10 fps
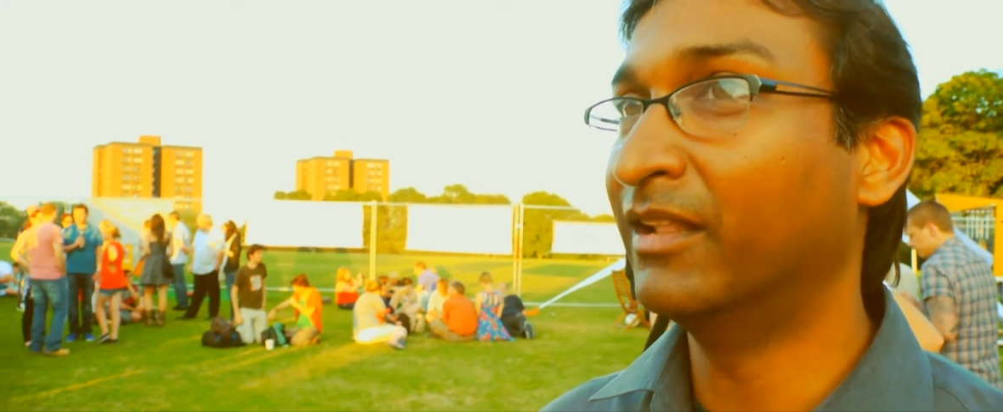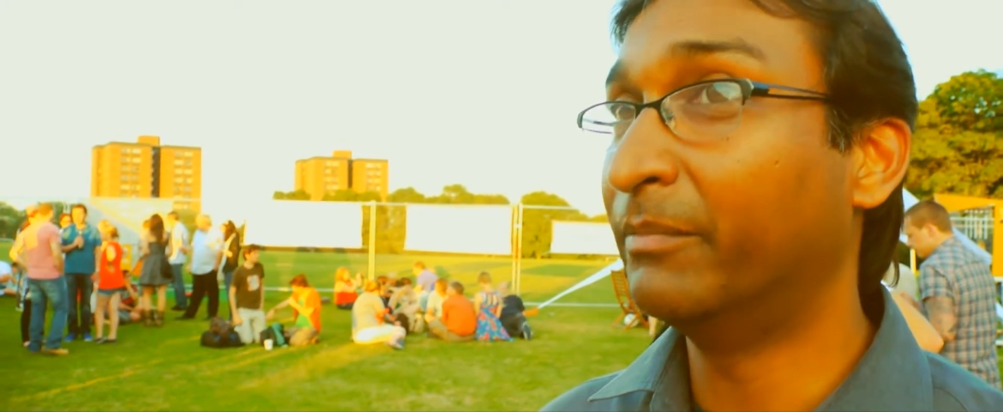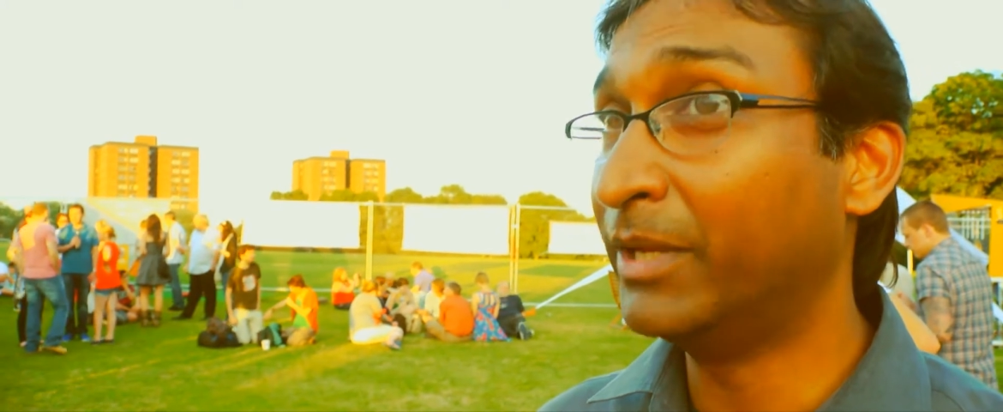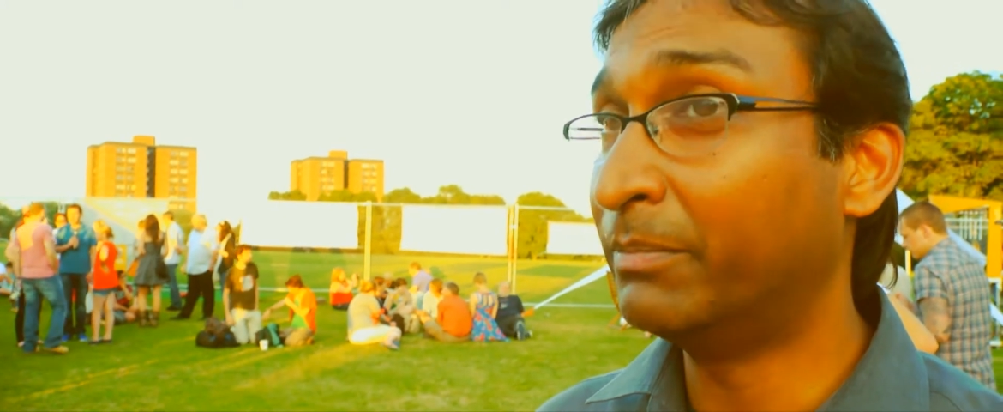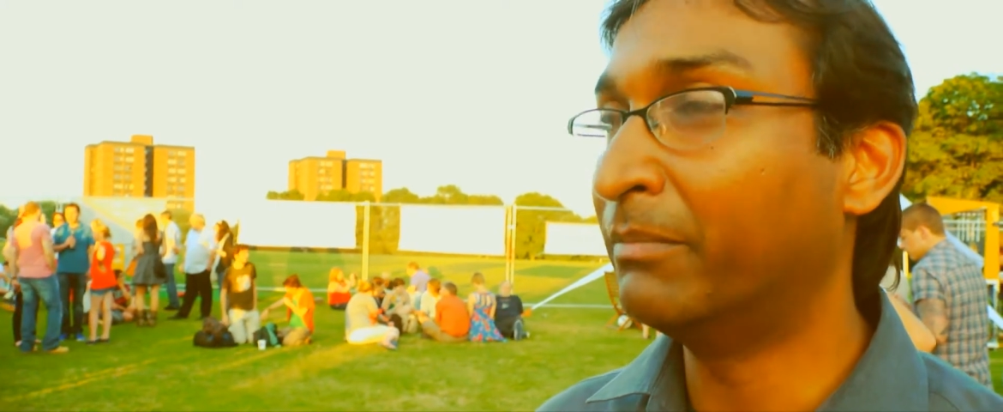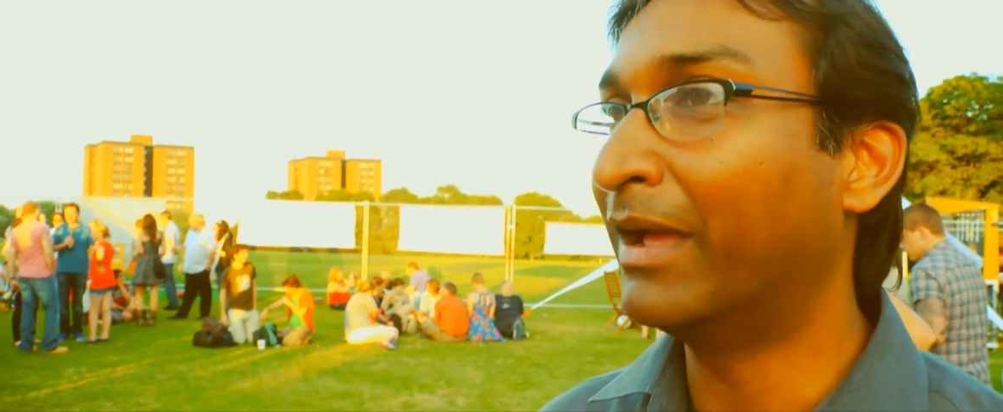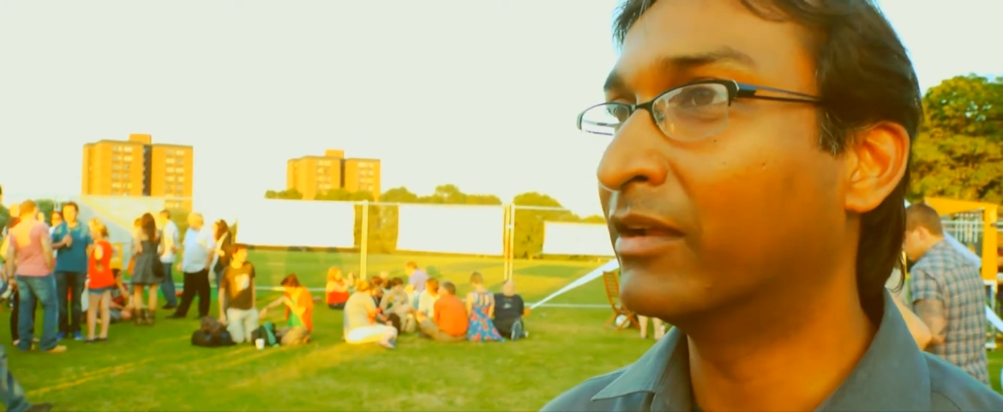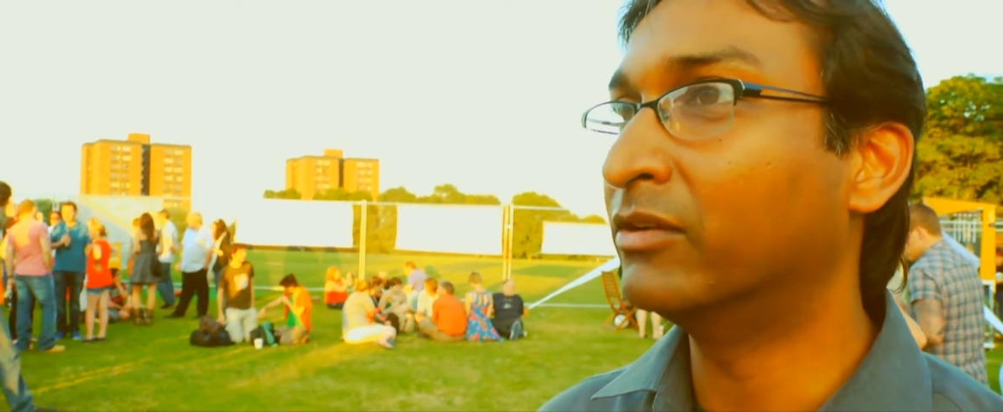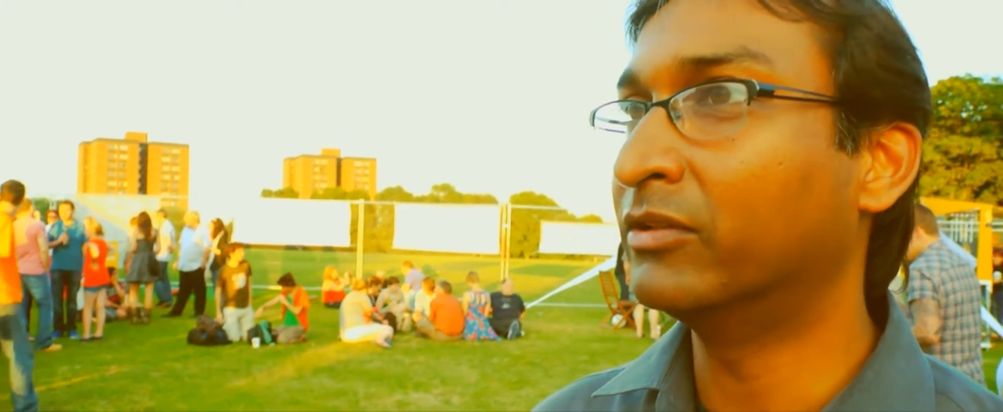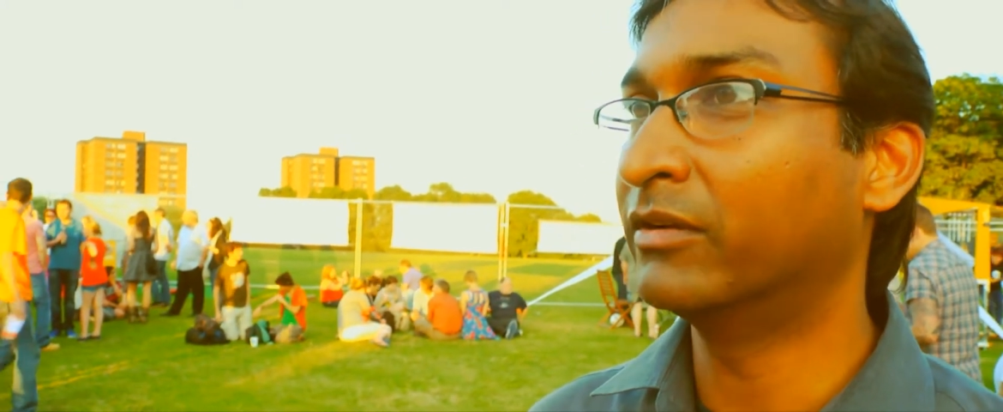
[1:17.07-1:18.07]
getting the people
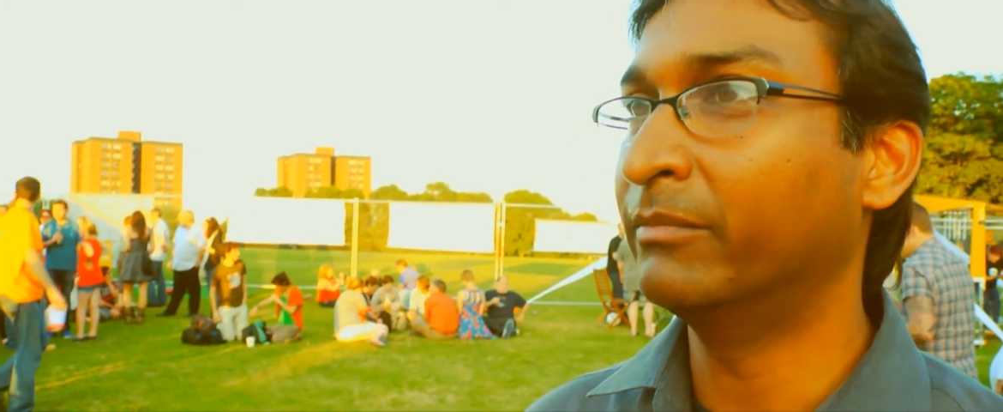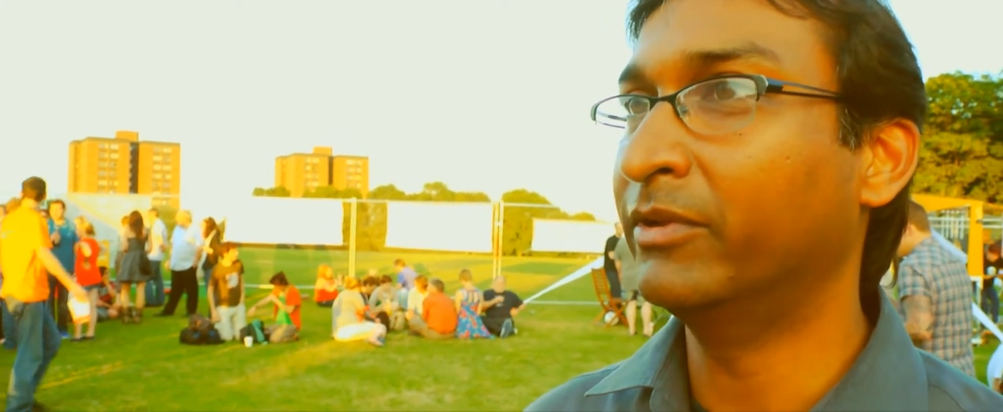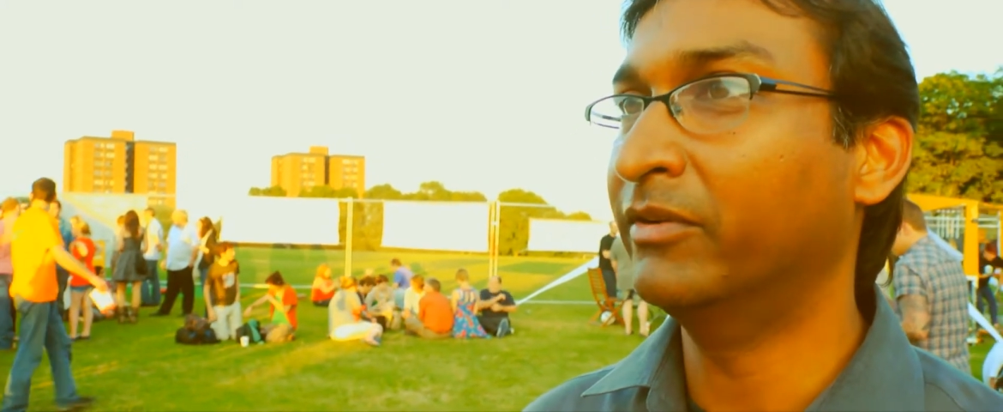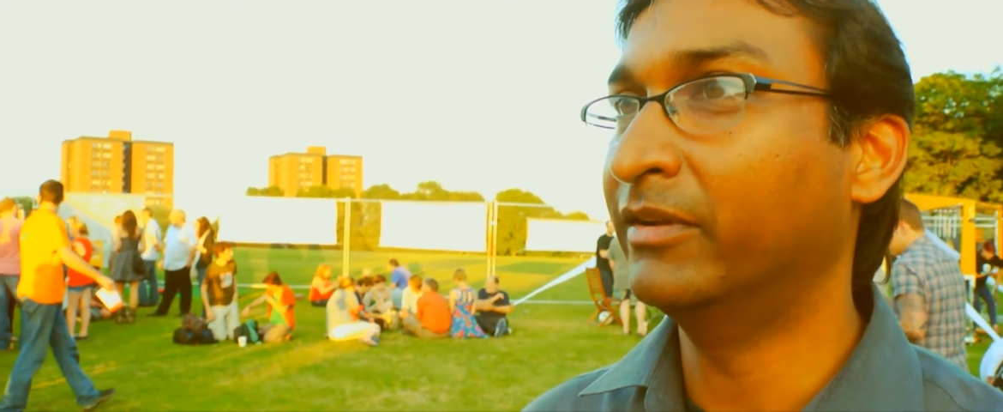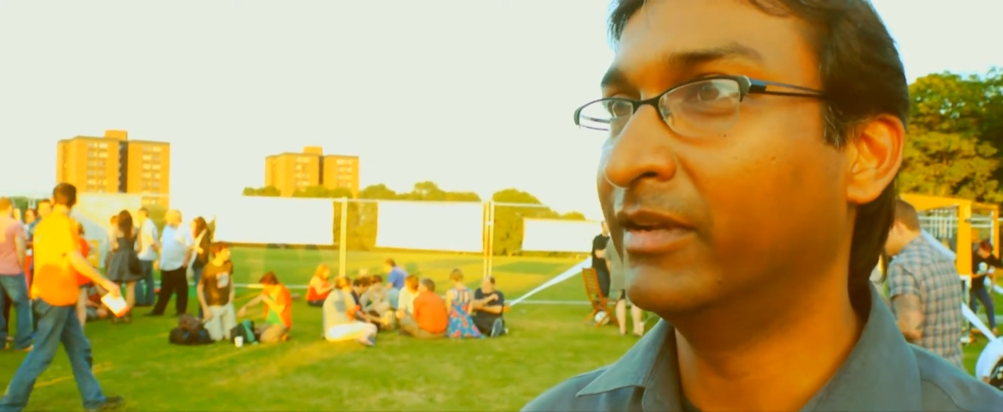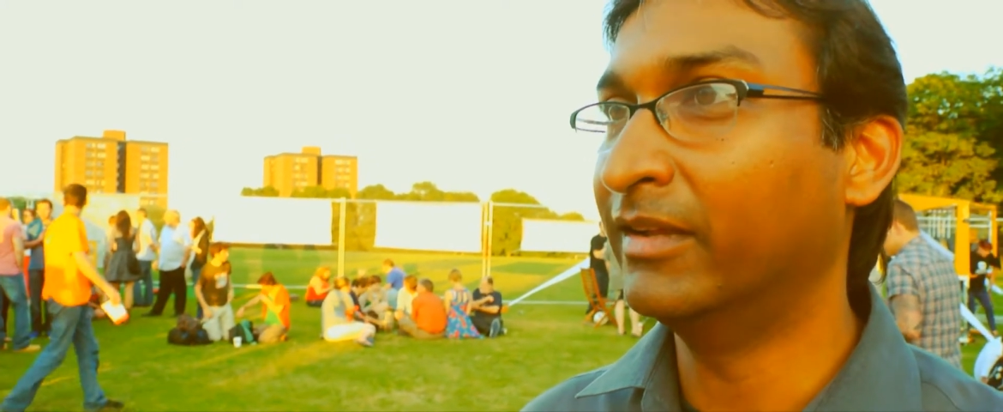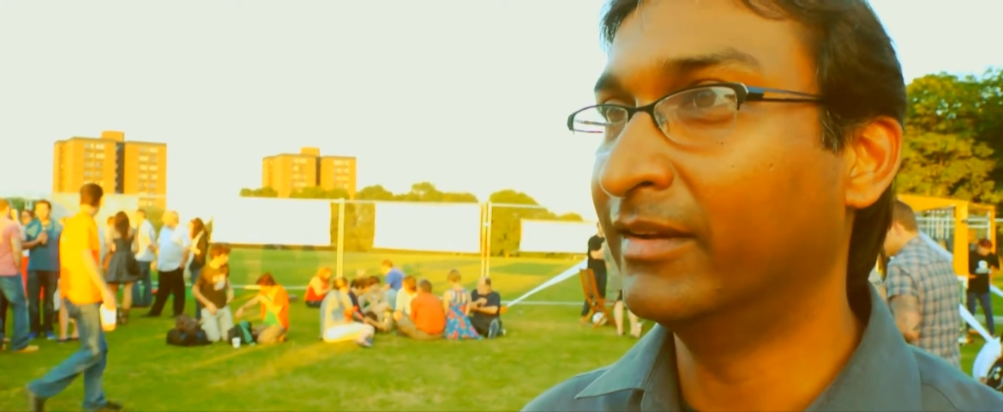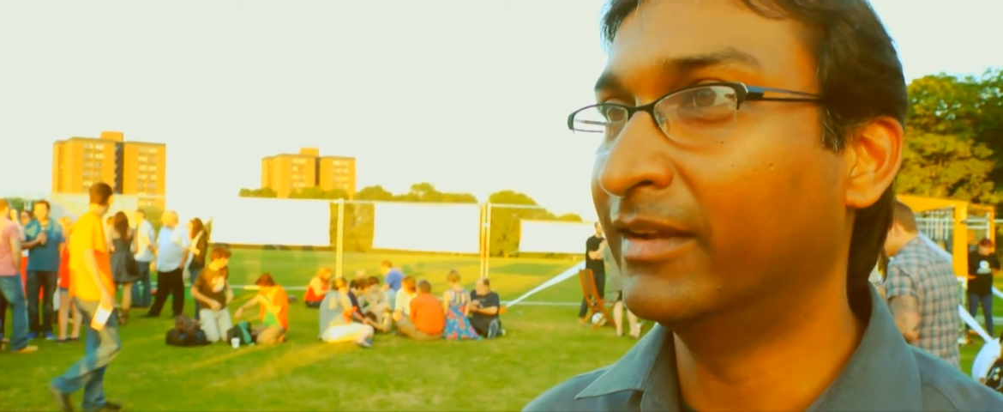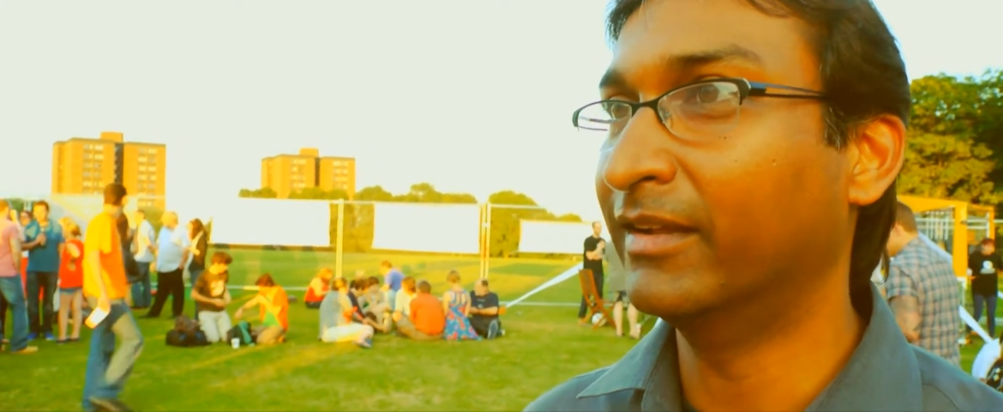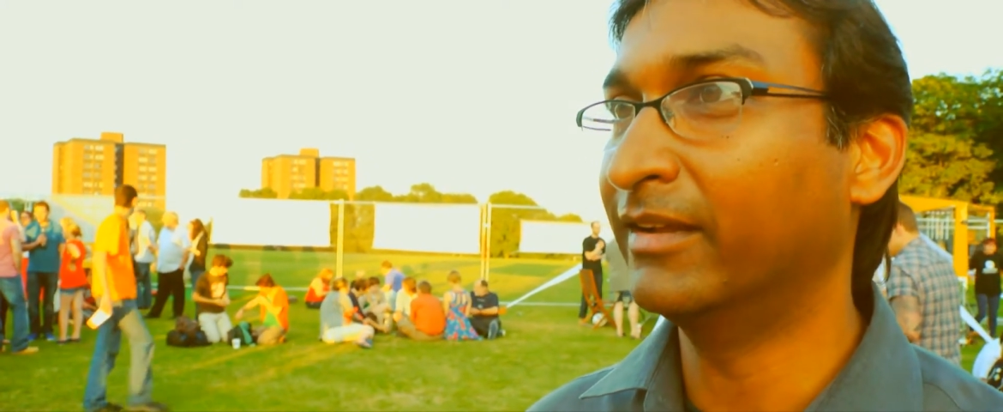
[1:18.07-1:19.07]
back into the community
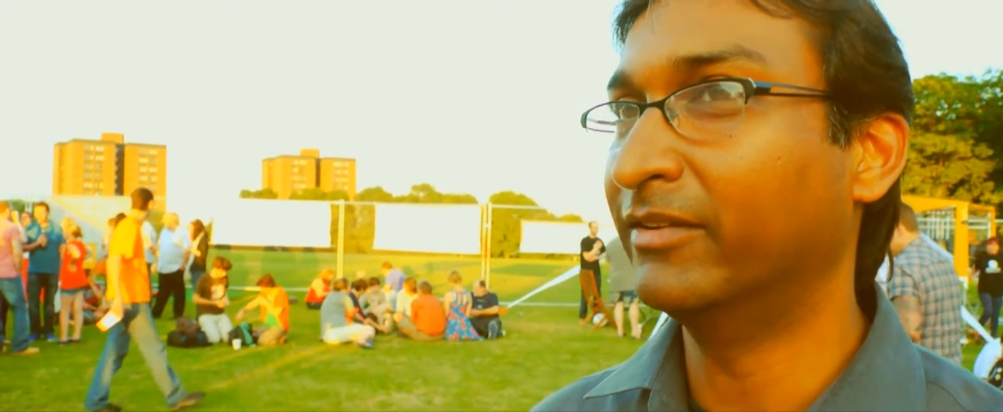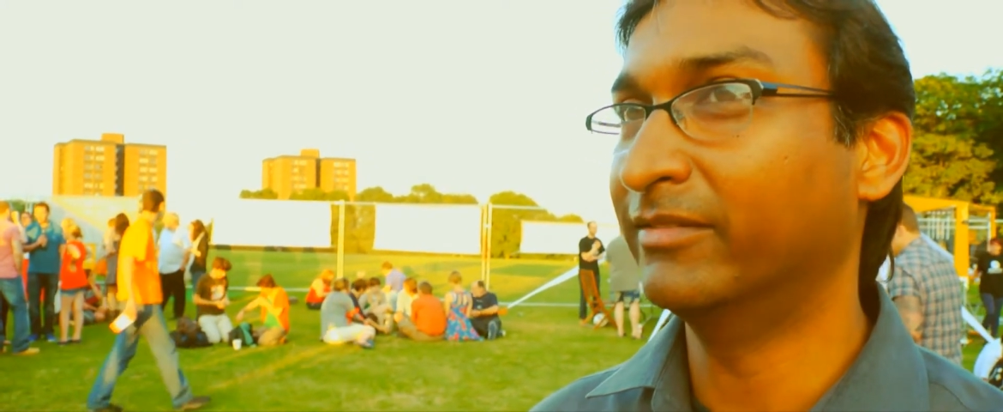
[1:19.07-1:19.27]
and getting,